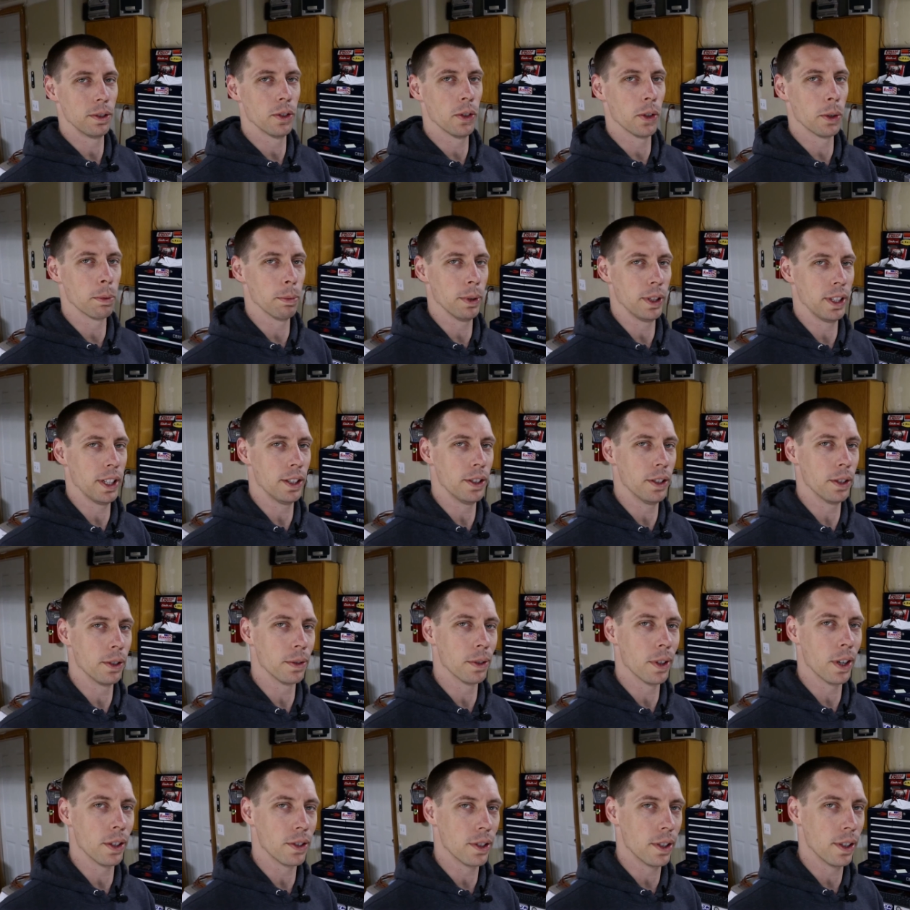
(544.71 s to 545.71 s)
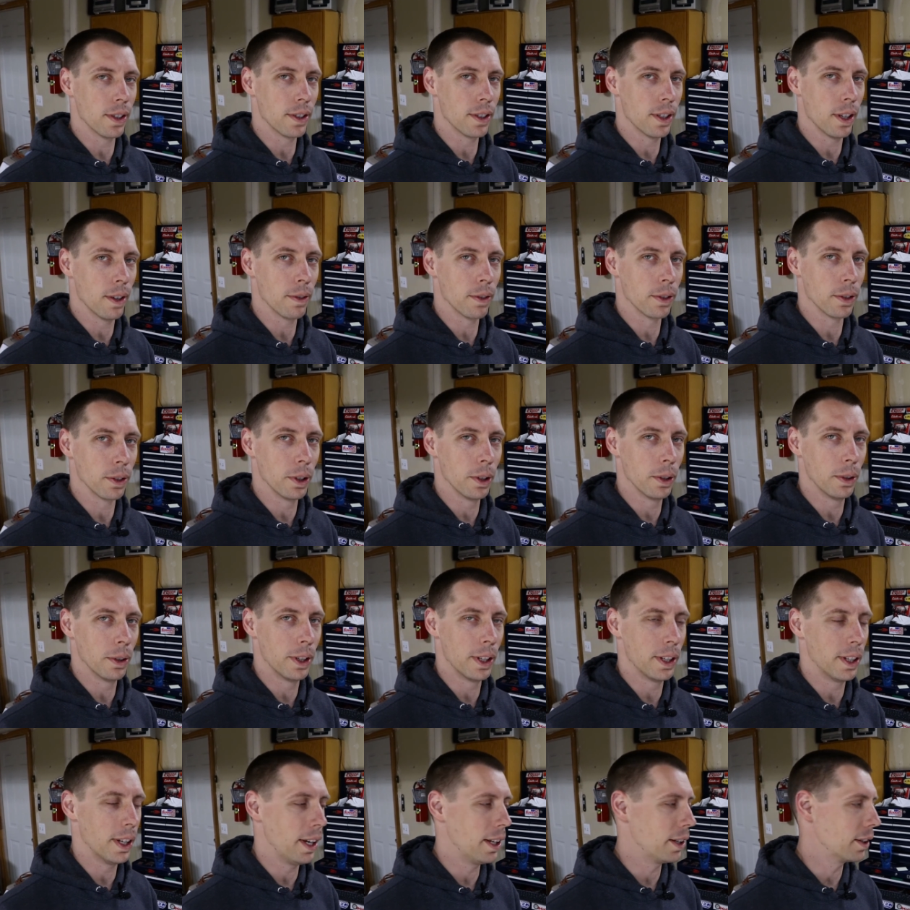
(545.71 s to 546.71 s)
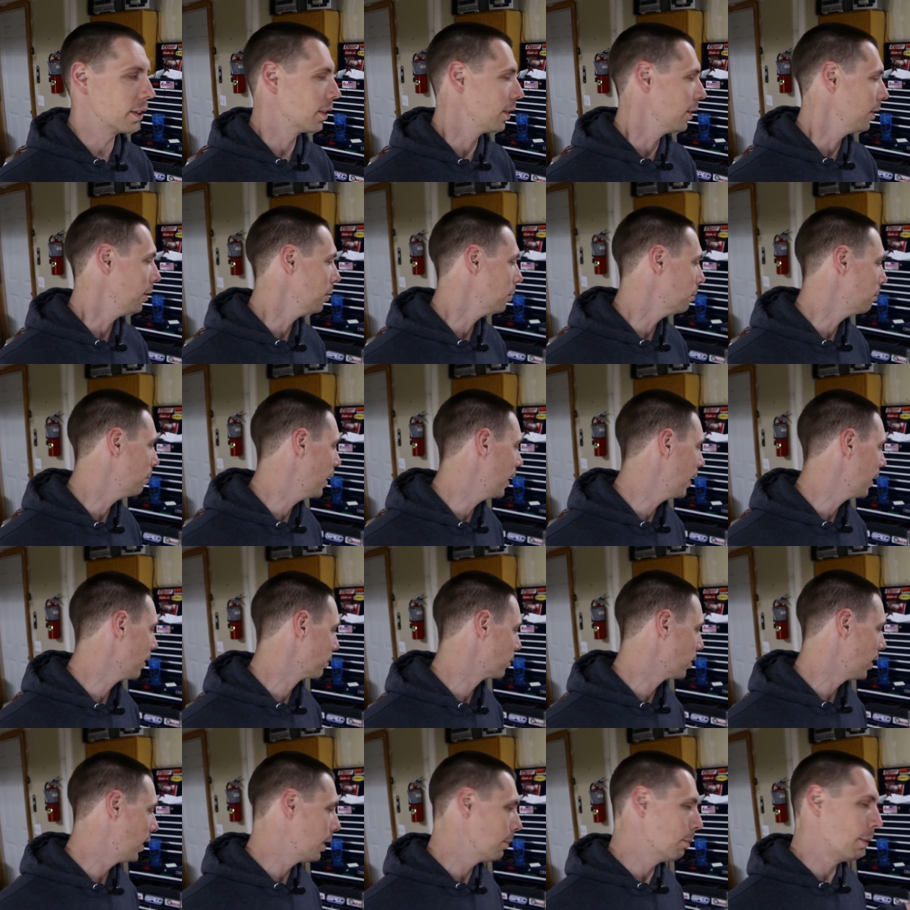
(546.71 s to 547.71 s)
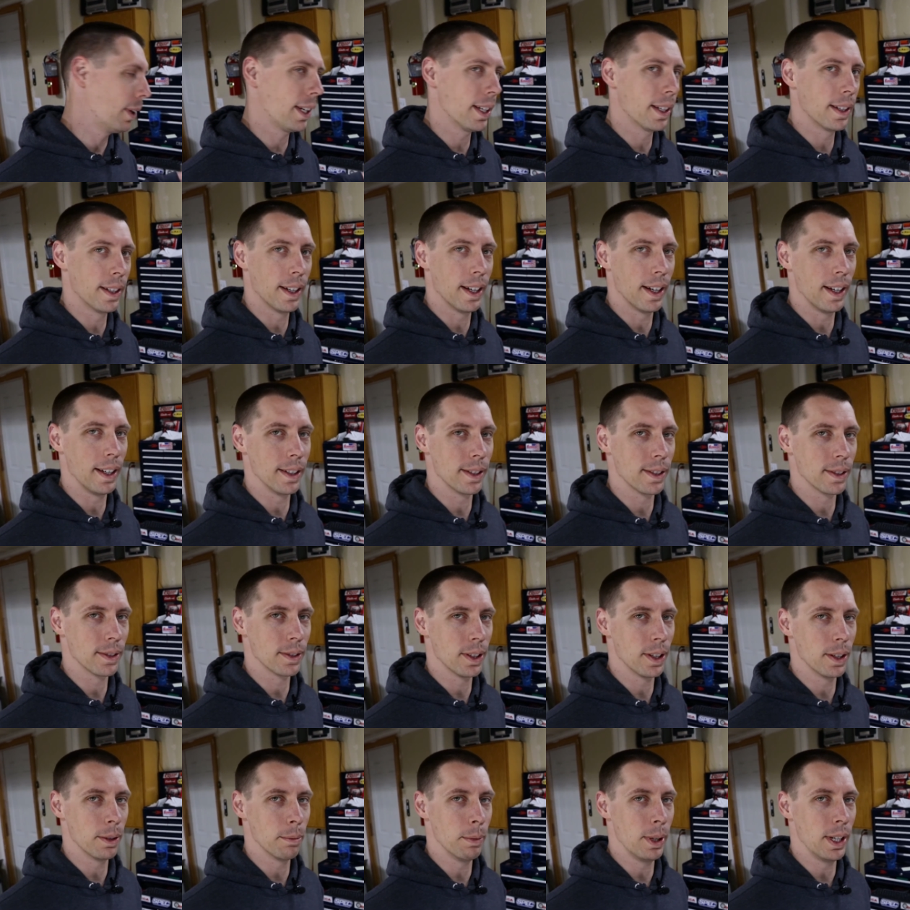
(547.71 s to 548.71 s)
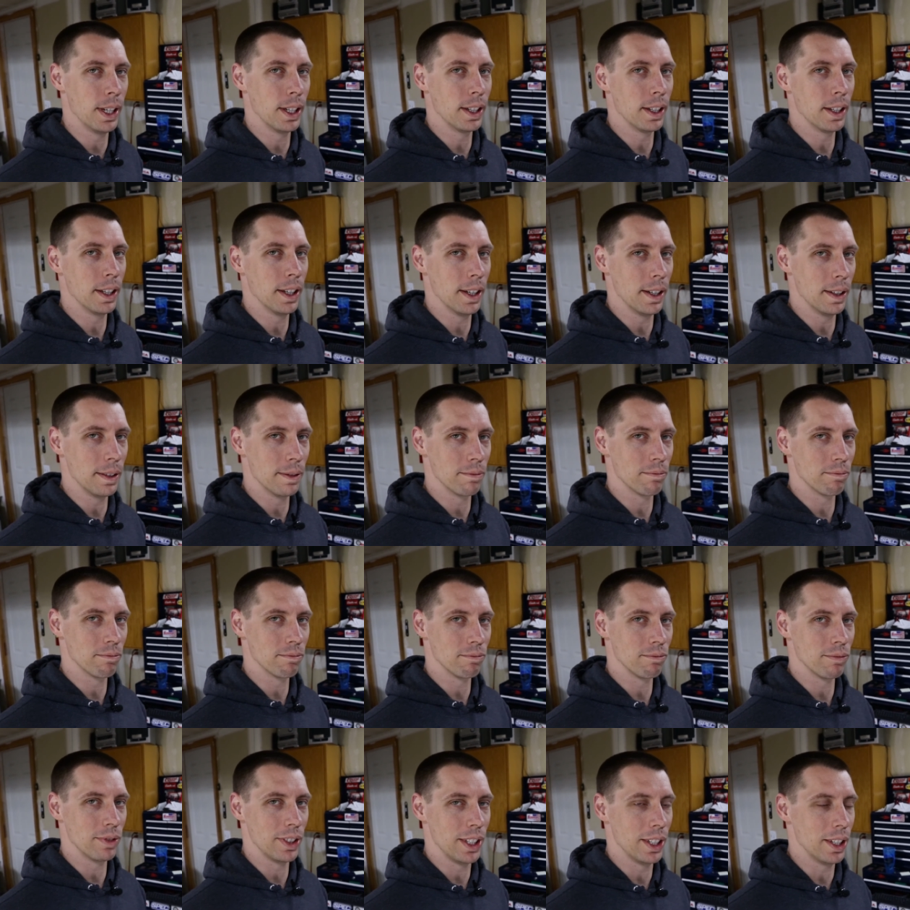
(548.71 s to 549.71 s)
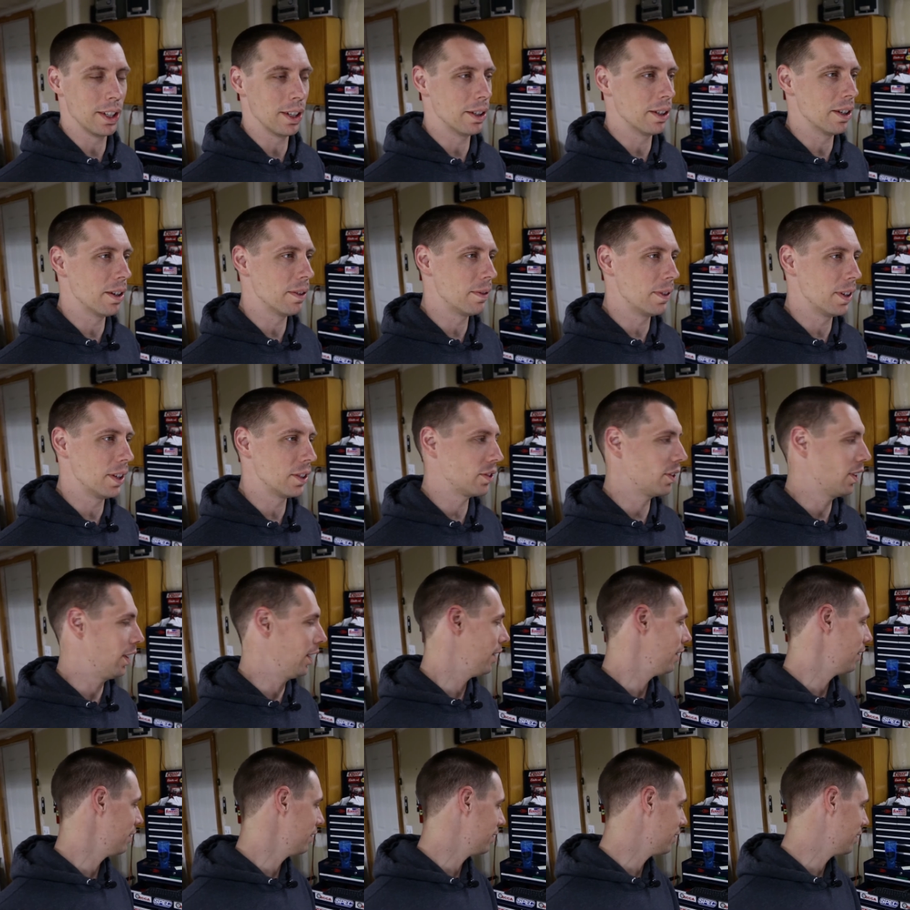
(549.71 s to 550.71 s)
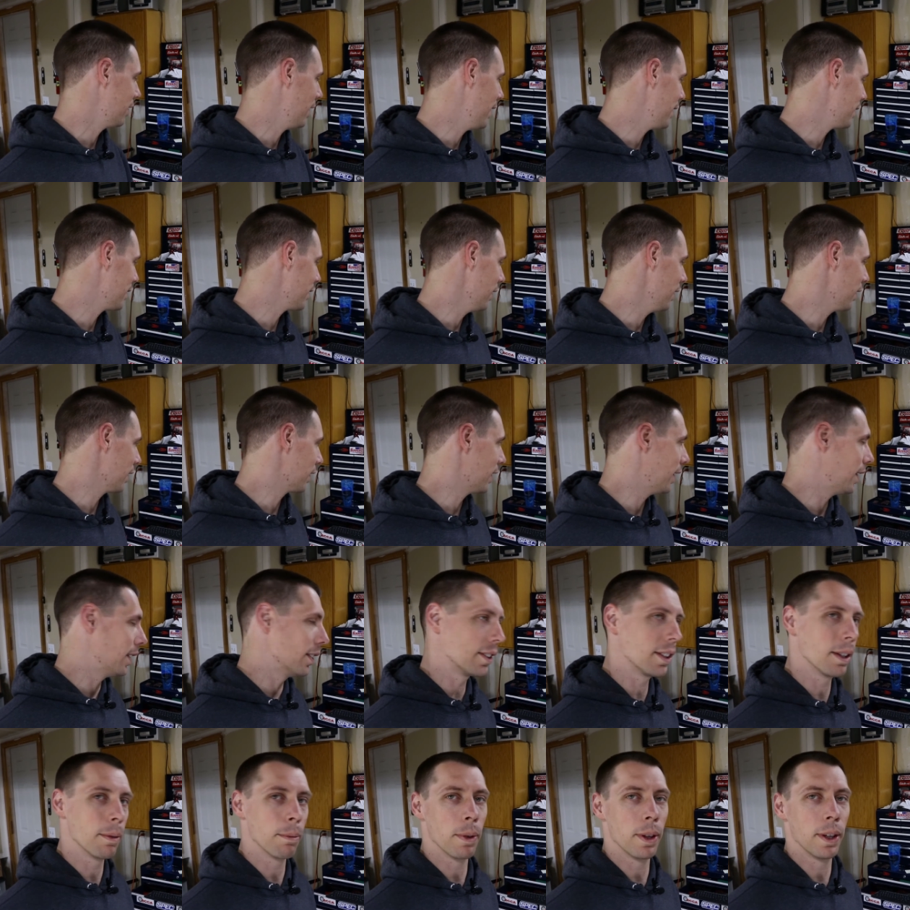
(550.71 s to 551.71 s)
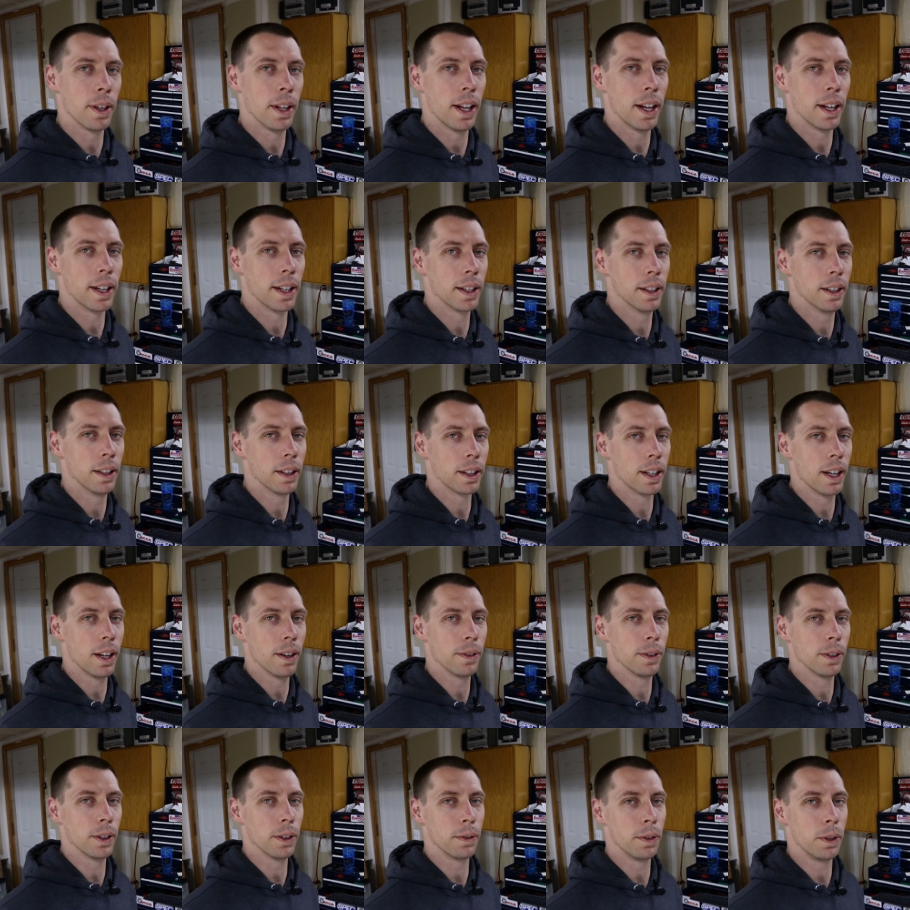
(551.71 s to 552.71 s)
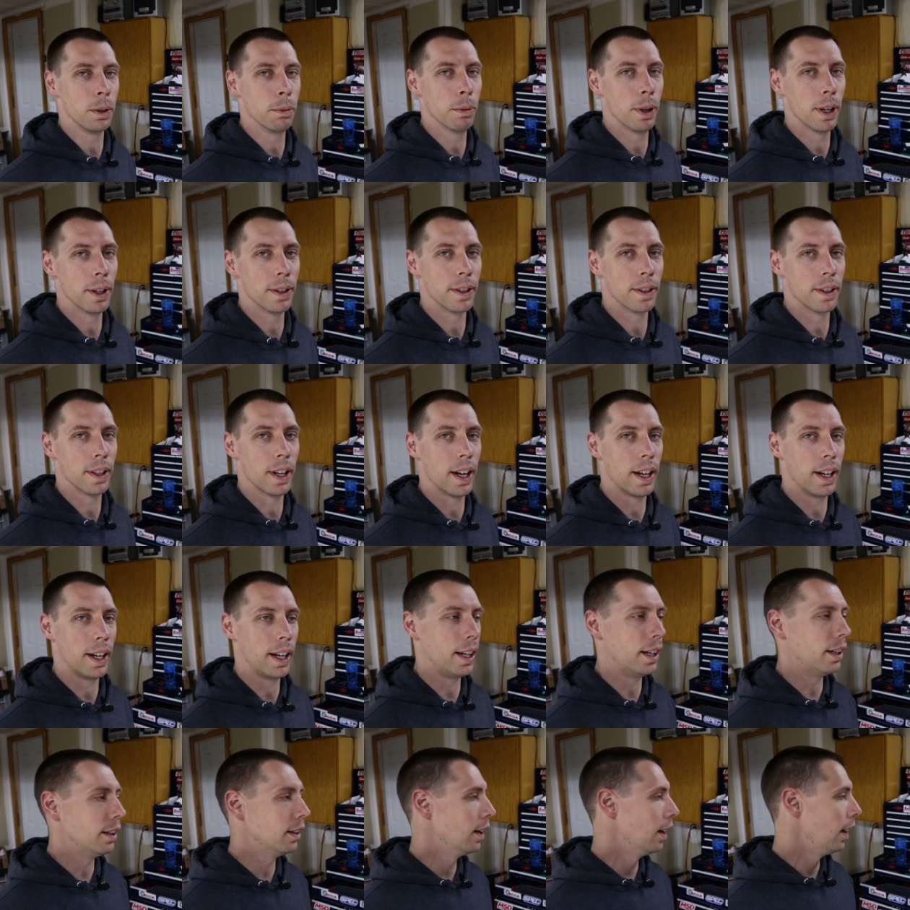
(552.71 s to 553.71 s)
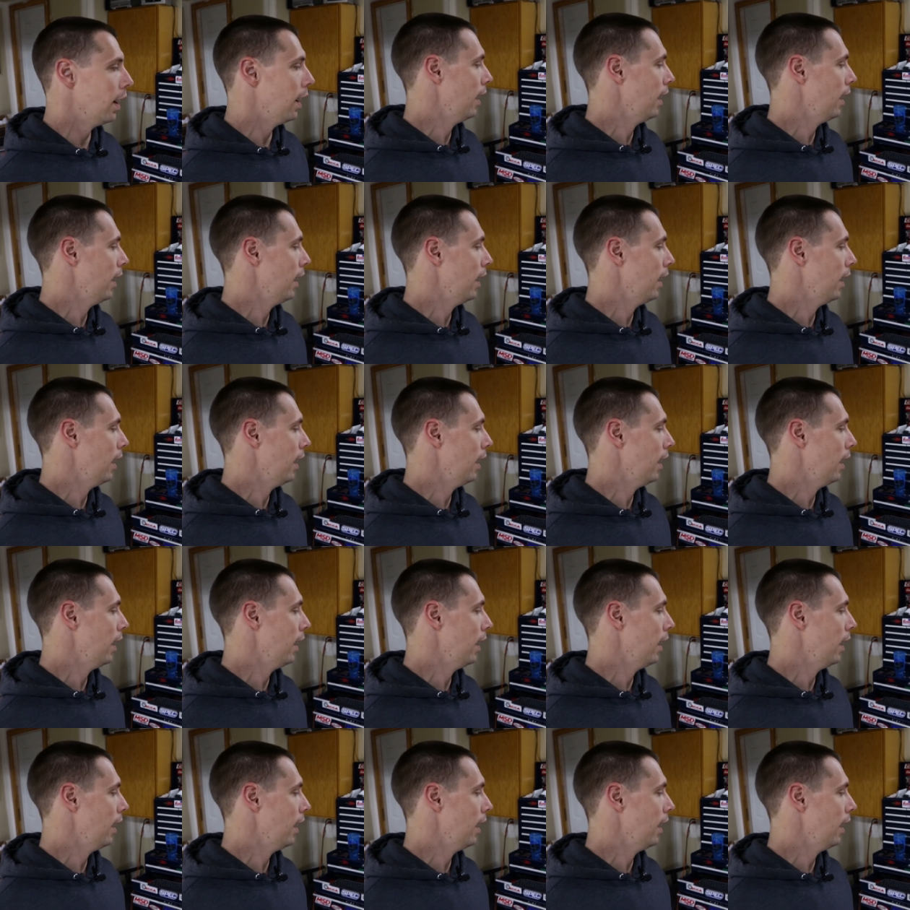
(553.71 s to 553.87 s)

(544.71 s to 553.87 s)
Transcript: Normally I just rush this stuff through in a night or two, but I'm trying to make it nice, trying to make it, you know, efficient, nice looking, something that I can look at for a few months and not hate.